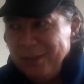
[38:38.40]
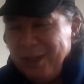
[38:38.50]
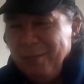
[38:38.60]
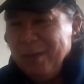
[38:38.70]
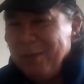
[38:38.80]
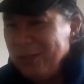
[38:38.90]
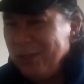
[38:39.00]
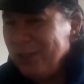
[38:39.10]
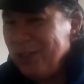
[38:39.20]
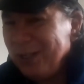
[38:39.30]
Some of them
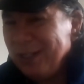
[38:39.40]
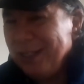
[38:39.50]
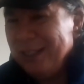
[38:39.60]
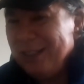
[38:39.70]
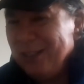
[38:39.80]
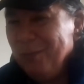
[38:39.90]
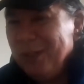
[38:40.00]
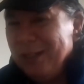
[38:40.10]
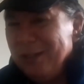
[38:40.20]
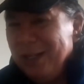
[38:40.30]
are starting to get
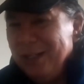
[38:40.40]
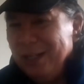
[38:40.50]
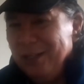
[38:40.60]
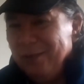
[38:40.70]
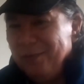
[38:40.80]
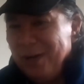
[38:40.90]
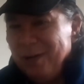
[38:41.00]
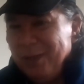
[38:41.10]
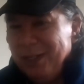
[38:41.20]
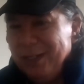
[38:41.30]
somewhat into
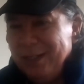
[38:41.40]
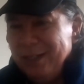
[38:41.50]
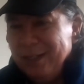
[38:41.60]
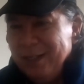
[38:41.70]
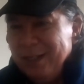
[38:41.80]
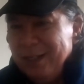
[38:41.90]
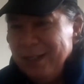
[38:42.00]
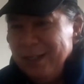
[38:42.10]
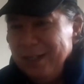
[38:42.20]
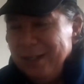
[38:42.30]
farming,
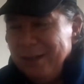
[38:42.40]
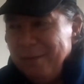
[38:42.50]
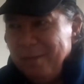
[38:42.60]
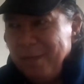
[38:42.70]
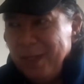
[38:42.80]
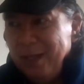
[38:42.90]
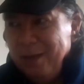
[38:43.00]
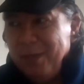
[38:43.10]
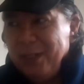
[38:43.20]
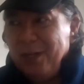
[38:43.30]

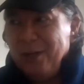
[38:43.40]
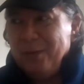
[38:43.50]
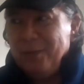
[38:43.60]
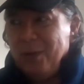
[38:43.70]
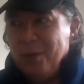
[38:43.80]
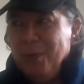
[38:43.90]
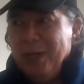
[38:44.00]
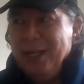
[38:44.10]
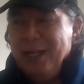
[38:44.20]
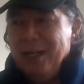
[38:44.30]
but they're
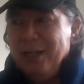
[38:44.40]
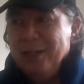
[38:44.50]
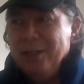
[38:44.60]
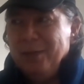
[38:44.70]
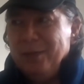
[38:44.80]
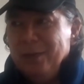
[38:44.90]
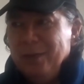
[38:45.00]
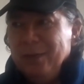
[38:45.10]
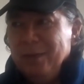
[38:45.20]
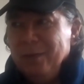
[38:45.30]
really
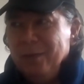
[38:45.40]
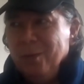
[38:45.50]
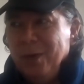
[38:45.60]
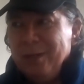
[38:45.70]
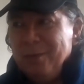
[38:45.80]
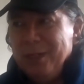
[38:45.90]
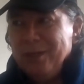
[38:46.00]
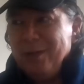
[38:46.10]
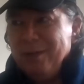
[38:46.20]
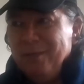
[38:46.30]

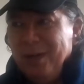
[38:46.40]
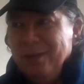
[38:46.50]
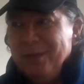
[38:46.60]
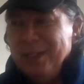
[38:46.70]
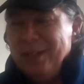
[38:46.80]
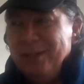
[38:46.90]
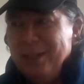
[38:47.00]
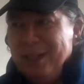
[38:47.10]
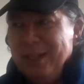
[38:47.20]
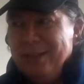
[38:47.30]
what they're involved
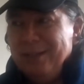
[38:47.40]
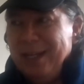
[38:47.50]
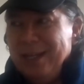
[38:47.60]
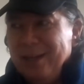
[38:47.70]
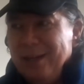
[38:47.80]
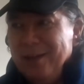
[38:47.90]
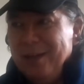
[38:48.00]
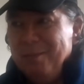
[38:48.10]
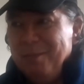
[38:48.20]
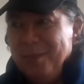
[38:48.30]
in is that
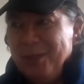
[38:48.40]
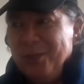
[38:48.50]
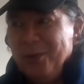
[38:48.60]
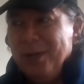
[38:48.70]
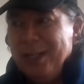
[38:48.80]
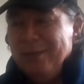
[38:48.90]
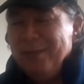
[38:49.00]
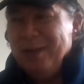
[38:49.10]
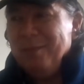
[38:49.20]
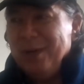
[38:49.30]
majority
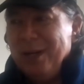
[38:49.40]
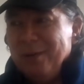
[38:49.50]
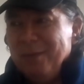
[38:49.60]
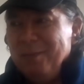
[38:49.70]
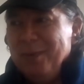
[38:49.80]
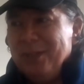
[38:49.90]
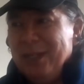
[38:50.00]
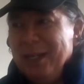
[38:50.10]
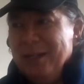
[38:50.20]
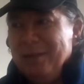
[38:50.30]
of them are
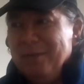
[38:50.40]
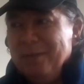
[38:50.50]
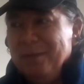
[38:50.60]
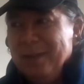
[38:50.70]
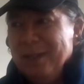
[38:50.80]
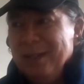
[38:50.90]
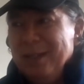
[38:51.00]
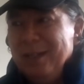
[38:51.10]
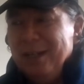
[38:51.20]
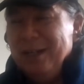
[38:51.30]
representative
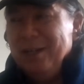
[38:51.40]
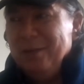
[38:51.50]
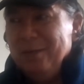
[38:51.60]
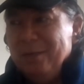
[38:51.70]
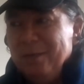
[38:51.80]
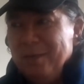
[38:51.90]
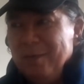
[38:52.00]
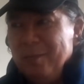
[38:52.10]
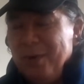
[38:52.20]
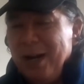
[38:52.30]
of
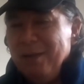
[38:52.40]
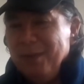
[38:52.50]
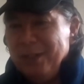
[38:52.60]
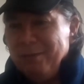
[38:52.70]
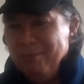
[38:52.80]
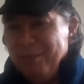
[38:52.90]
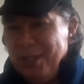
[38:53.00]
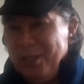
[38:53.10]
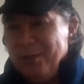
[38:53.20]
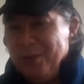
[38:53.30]
private
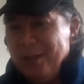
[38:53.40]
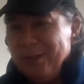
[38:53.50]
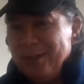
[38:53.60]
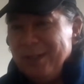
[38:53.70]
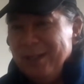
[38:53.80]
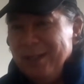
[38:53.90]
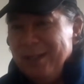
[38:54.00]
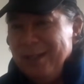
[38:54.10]
interest